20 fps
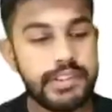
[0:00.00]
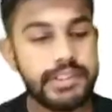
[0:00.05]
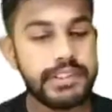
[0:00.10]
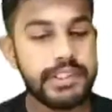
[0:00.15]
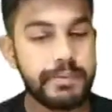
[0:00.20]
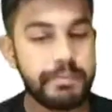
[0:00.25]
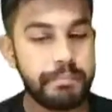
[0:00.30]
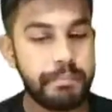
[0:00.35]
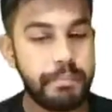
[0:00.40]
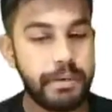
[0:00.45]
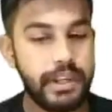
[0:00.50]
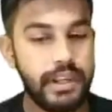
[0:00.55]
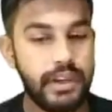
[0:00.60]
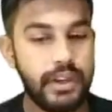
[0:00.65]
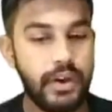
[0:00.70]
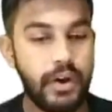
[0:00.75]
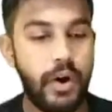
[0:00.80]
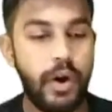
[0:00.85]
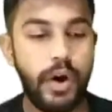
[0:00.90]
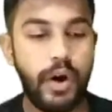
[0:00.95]

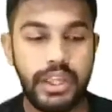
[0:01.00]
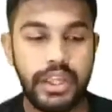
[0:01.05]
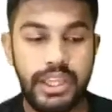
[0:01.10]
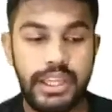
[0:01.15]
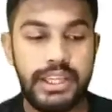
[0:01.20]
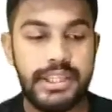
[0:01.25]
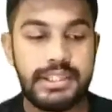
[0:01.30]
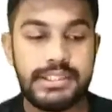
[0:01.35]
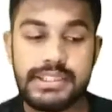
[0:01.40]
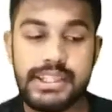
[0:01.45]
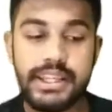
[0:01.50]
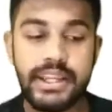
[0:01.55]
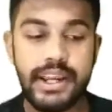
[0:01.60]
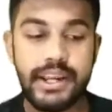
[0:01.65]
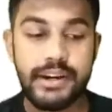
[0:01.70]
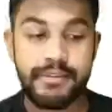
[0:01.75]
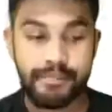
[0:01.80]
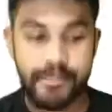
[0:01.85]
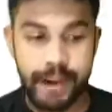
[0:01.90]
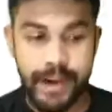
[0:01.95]
simple or easy
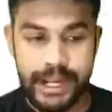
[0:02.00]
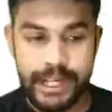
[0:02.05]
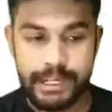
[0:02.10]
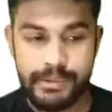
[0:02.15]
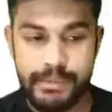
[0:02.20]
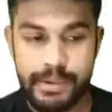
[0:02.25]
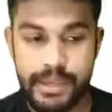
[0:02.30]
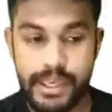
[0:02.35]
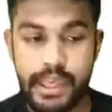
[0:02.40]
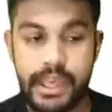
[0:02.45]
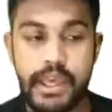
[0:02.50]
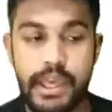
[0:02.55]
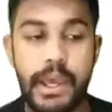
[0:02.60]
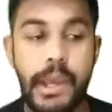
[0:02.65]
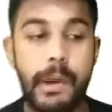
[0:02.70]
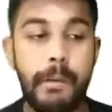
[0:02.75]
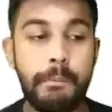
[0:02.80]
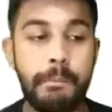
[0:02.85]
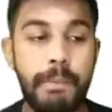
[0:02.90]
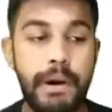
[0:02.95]
it might be,
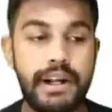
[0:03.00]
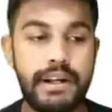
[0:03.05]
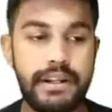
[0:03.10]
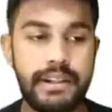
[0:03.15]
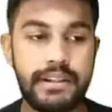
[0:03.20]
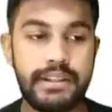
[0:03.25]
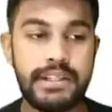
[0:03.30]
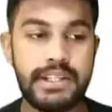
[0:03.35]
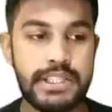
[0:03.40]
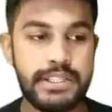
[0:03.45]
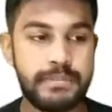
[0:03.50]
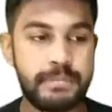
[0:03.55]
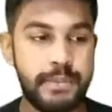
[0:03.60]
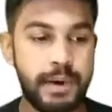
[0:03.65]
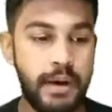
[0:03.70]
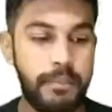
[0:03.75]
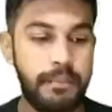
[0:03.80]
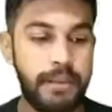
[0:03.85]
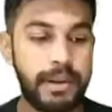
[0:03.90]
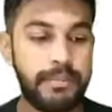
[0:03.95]
but this
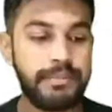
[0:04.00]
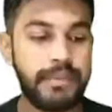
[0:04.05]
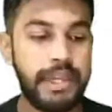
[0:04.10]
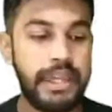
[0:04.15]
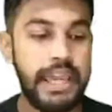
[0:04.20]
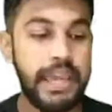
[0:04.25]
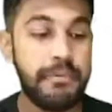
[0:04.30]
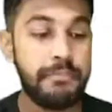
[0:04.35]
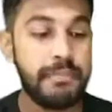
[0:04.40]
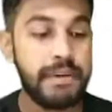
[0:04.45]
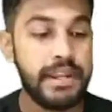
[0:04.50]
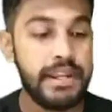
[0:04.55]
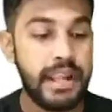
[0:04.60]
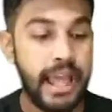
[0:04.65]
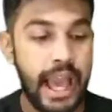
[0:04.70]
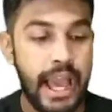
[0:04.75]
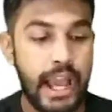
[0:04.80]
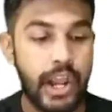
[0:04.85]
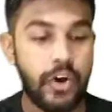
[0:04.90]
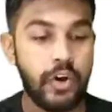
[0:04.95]
problem came
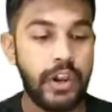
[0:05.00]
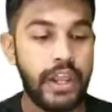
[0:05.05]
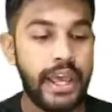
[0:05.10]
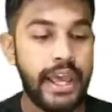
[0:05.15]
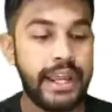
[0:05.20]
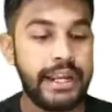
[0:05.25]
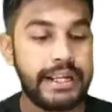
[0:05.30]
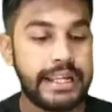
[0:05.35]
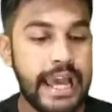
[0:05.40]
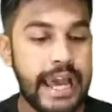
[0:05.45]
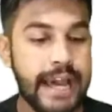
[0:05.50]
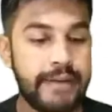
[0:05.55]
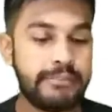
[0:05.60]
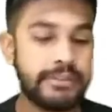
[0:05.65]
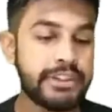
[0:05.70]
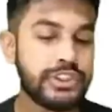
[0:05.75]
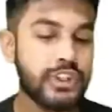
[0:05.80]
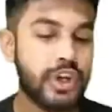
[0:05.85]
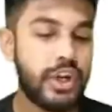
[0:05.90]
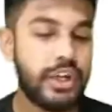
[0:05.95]
in Acolyte,
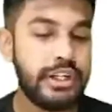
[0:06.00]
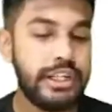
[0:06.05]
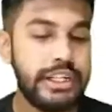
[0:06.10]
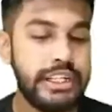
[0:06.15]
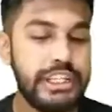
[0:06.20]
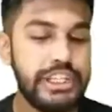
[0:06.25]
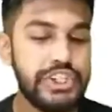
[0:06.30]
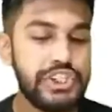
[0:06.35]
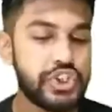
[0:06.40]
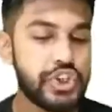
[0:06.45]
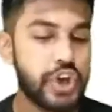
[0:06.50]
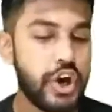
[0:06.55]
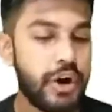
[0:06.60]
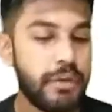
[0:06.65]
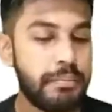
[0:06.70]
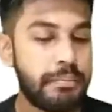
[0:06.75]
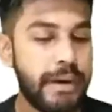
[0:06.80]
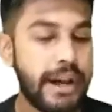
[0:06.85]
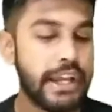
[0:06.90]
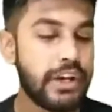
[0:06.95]
Amazon,
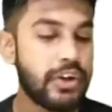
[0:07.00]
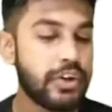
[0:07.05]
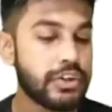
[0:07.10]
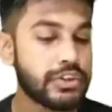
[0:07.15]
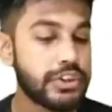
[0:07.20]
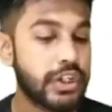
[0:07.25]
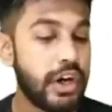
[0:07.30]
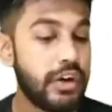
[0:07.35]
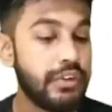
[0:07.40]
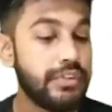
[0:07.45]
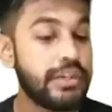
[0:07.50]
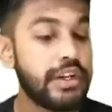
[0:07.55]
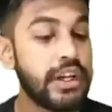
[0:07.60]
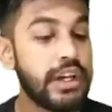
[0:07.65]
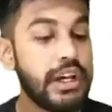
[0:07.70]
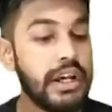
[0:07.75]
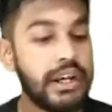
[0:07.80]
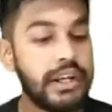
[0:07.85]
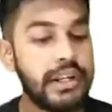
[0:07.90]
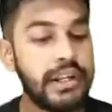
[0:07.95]
DSHA, Microsoft,
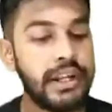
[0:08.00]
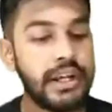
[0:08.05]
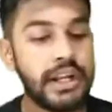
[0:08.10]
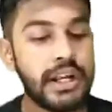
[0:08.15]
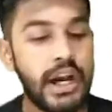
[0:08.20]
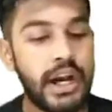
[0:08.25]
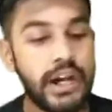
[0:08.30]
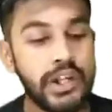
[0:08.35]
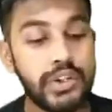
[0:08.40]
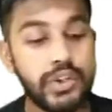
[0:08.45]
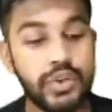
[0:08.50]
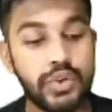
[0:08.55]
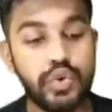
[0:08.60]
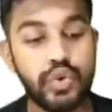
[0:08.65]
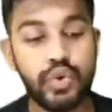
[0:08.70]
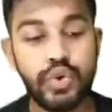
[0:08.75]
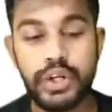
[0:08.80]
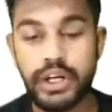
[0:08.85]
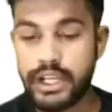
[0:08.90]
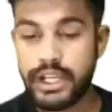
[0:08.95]
Nagaro,
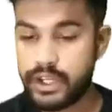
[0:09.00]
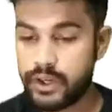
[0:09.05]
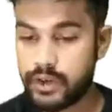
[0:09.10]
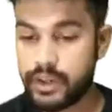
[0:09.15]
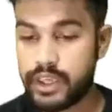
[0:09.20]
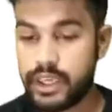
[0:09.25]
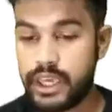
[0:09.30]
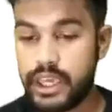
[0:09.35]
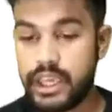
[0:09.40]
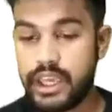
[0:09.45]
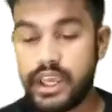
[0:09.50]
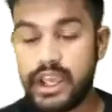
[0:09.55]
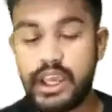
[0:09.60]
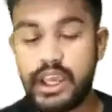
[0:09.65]
Google, okay?